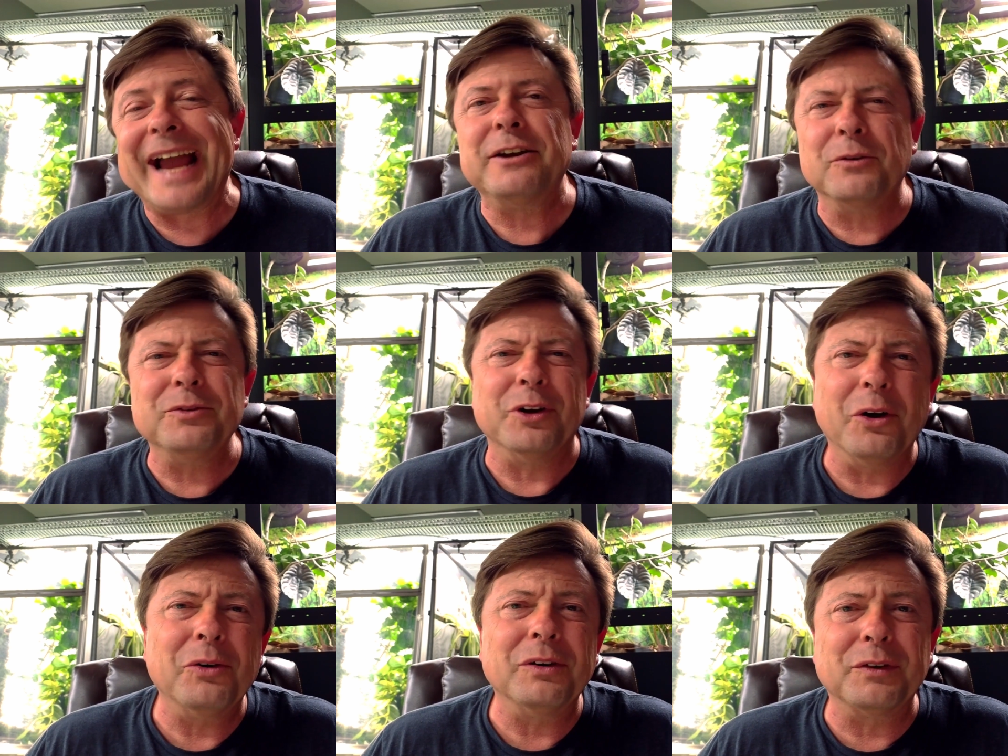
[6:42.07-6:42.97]
I don't
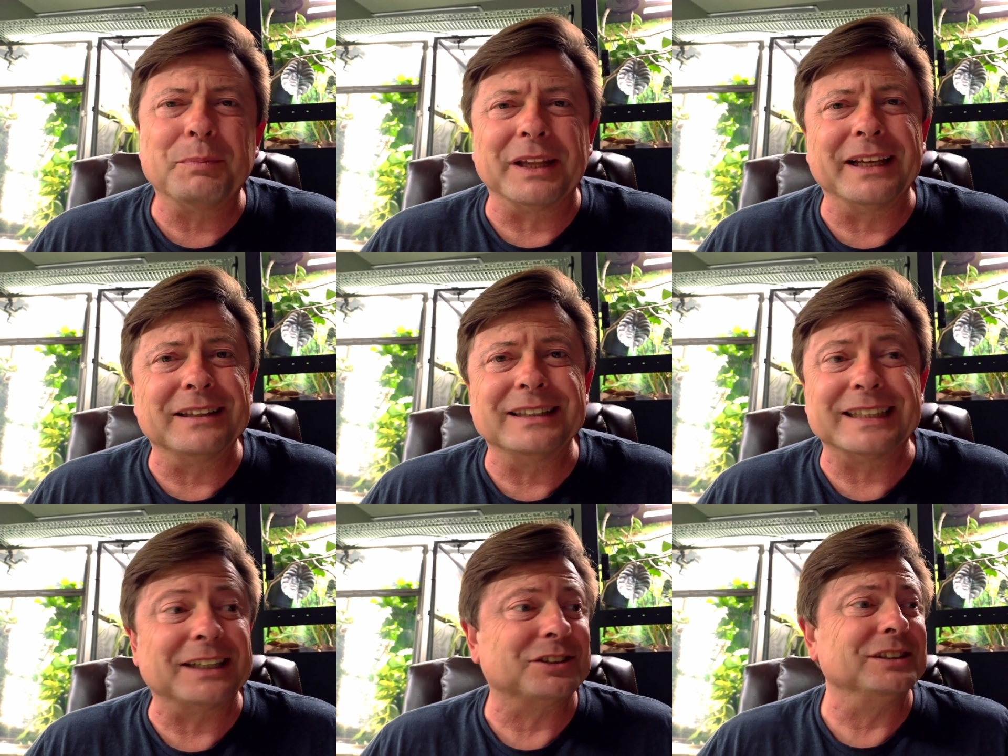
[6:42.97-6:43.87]
know of a plant
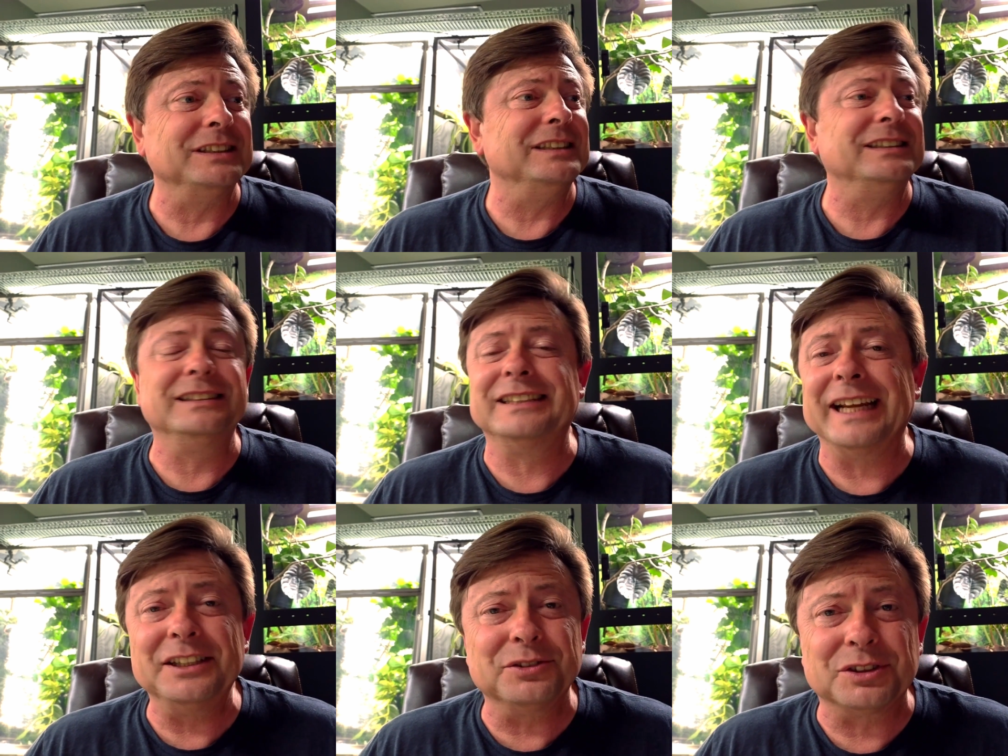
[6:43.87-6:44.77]
that's actually
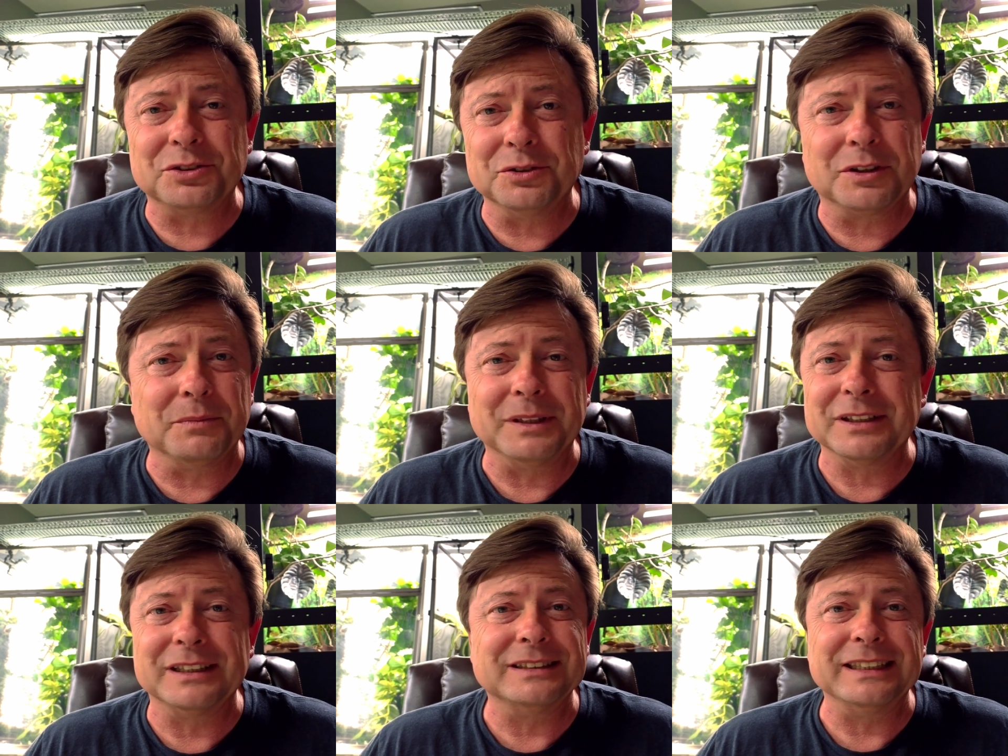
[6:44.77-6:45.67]
dangerous to a
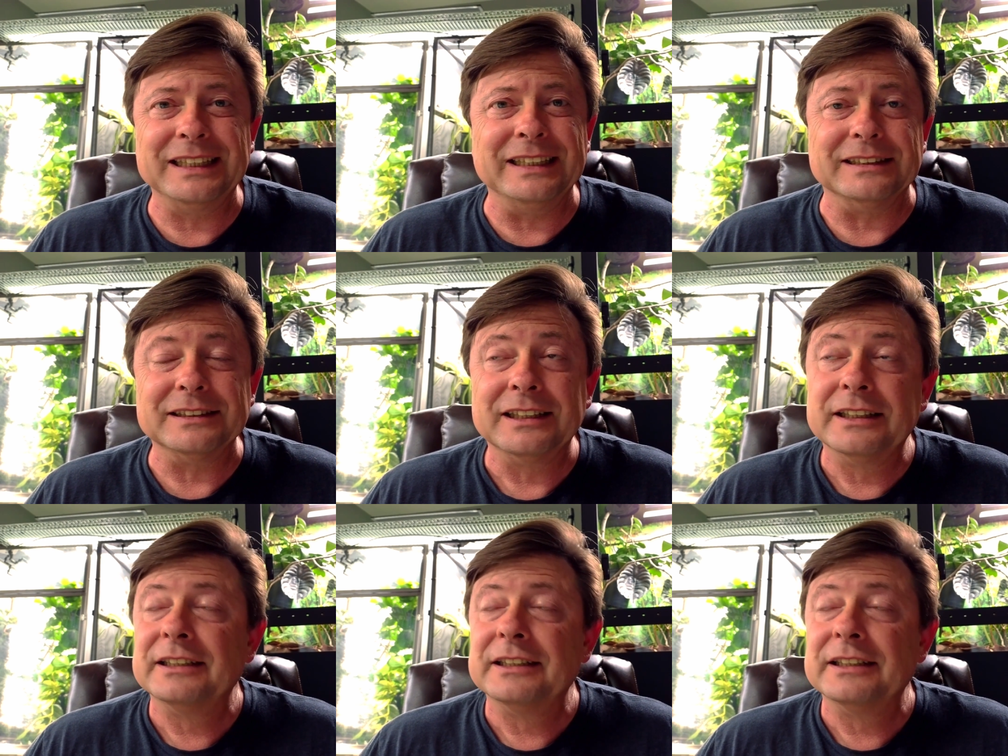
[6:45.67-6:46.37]
chameleon to eat.